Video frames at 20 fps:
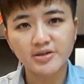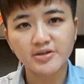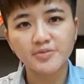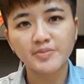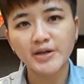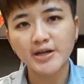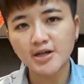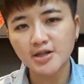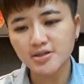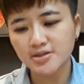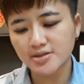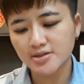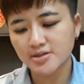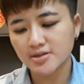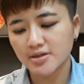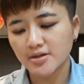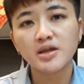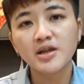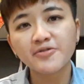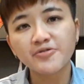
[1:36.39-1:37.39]
It's
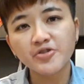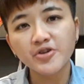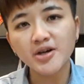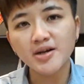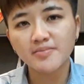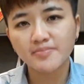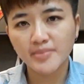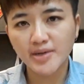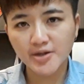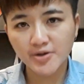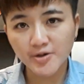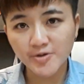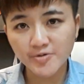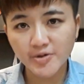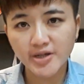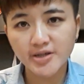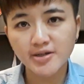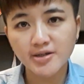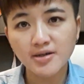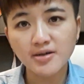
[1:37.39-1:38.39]
because if you're a manual
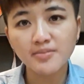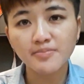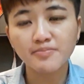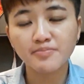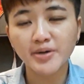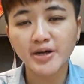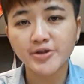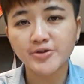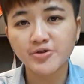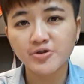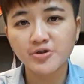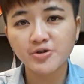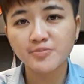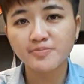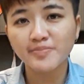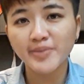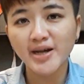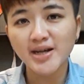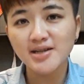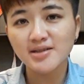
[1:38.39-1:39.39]
trader but you
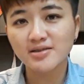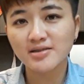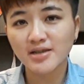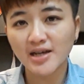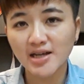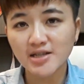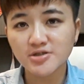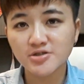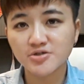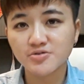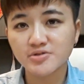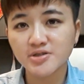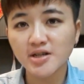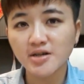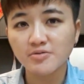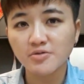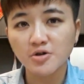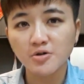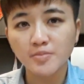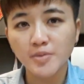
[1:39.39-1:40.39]
backtest using
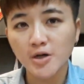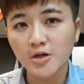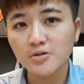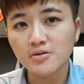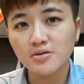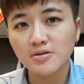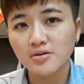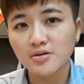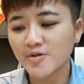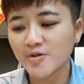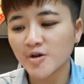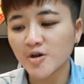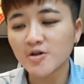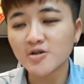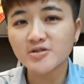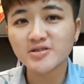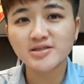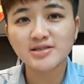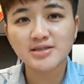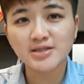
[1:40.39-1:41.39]
a robot,
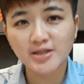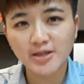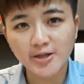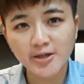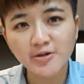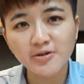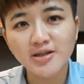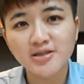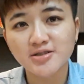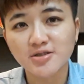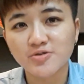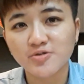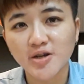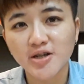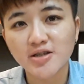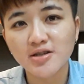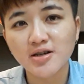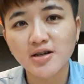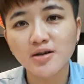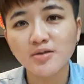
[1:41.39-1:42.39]
your skill as a
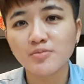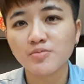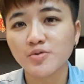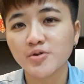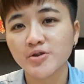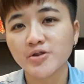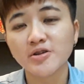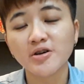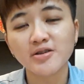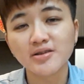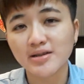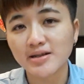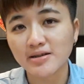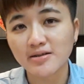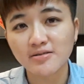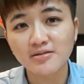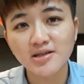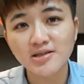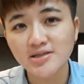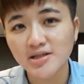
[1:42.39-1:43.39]
trader would not
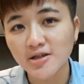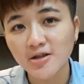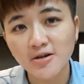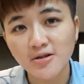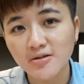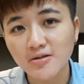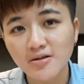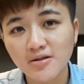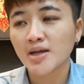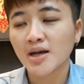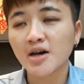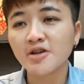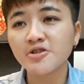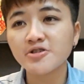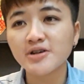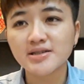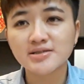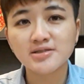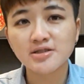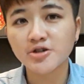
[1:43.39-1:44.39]
increase at all. How do
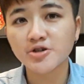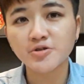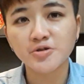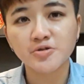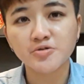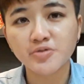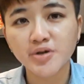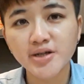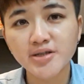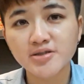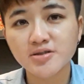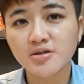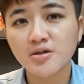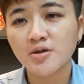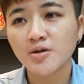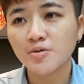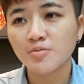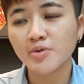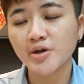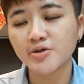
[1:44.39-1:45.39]
you execute your trades
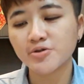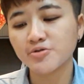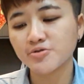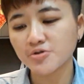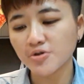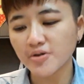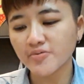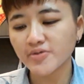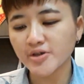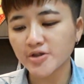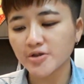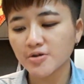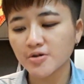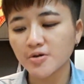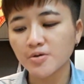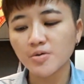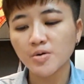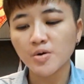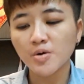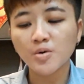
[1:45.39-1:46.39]
when you don't even
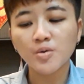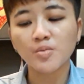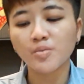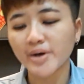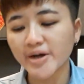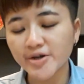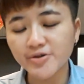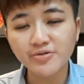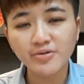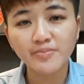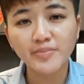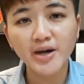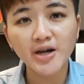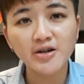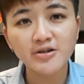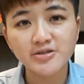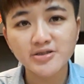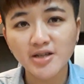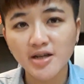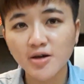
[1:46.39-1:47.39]
know where to
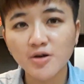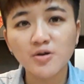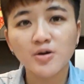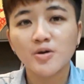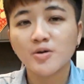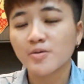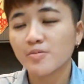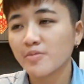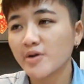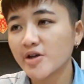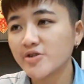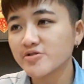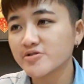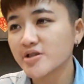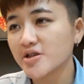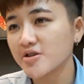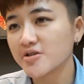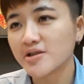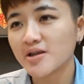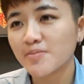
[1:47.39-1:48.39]
buy or sell, where to
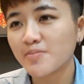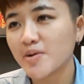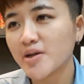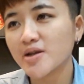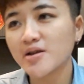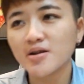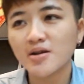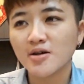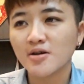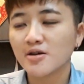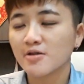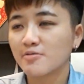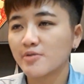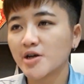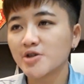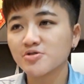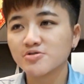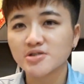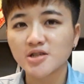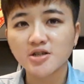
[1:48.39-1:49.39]
set your TP,
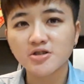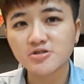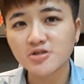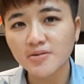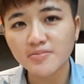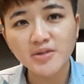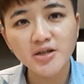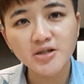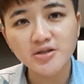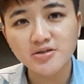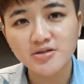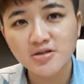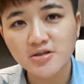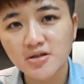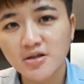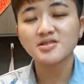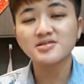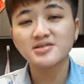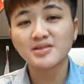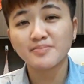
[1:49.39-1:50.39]
where to set your stop loss?
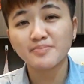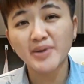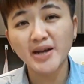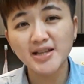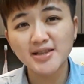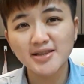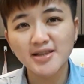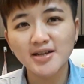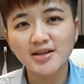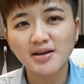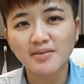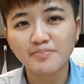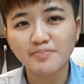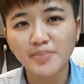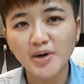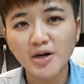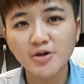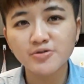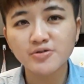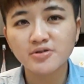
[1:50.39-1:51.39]
Because the bad thing
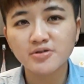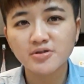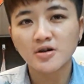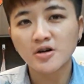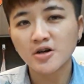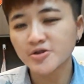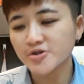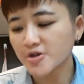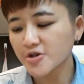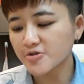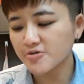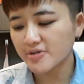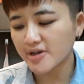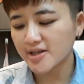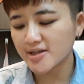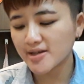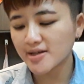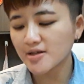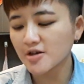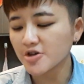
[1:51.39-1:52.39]
about auto
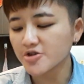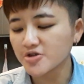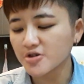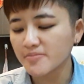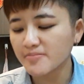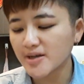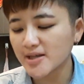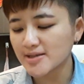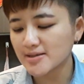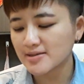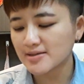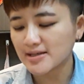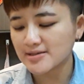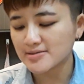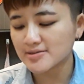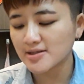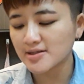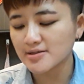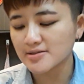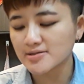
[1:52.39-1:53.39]
trading, auto back
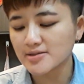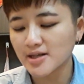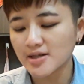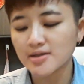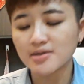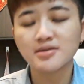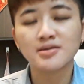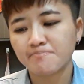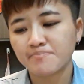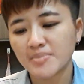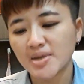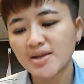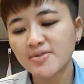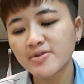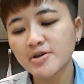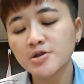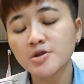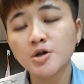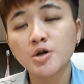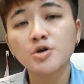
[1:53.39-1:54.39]
testing is that
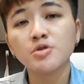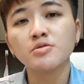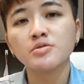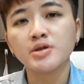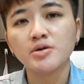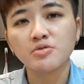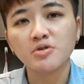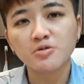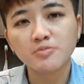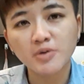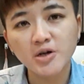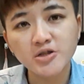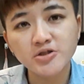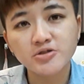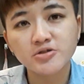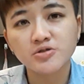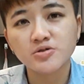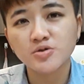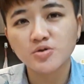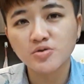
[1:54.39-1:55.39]
even though the
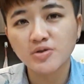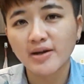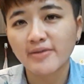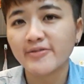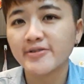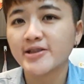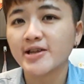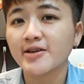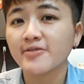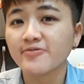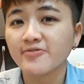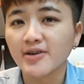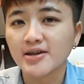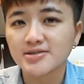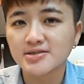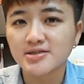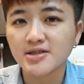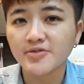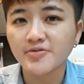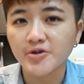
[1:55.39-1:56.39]
robots do everything
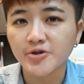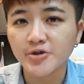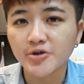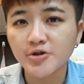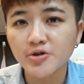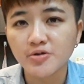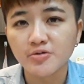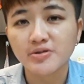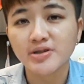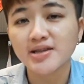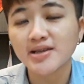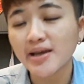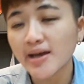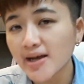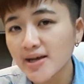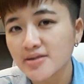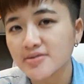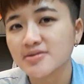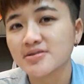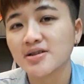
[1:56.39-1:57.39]
faster for you,
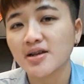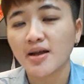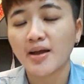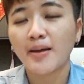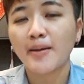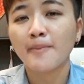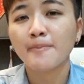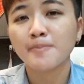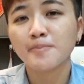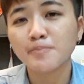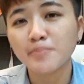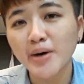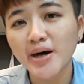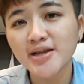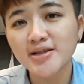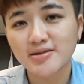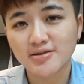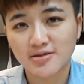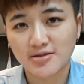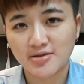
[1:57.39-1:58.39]
yes,
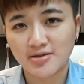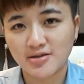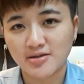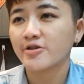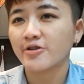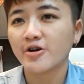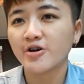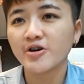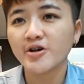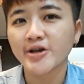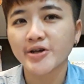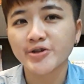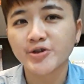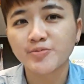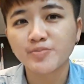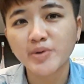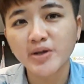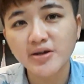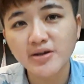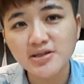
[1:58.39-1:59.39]
but your
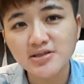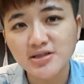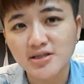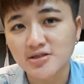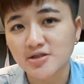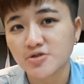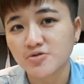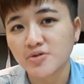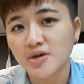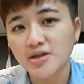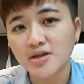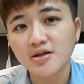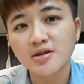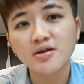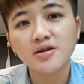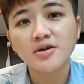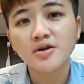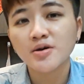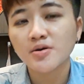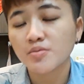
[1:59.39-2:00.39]
experience as a
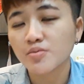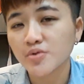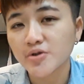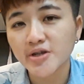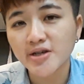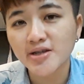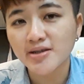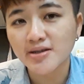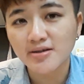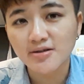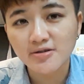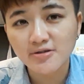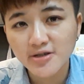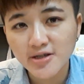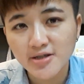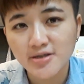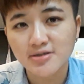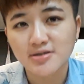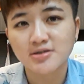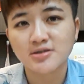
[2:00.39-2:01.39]
trader wouldn't
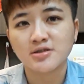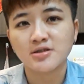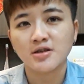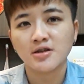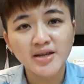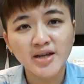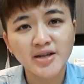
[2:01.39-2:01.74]
increase.